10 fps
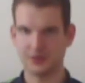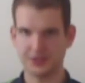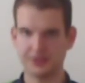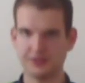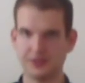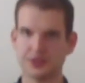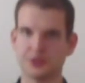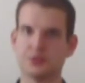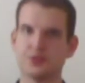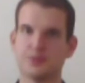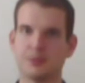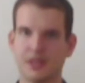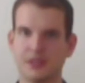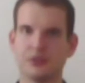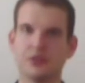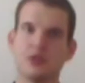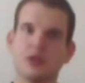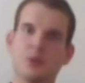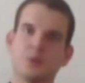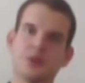receivers could spread
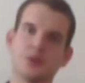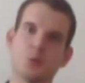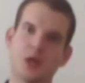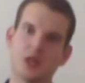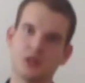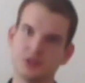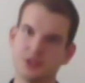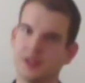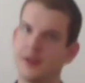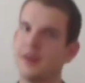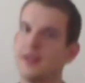all over the world.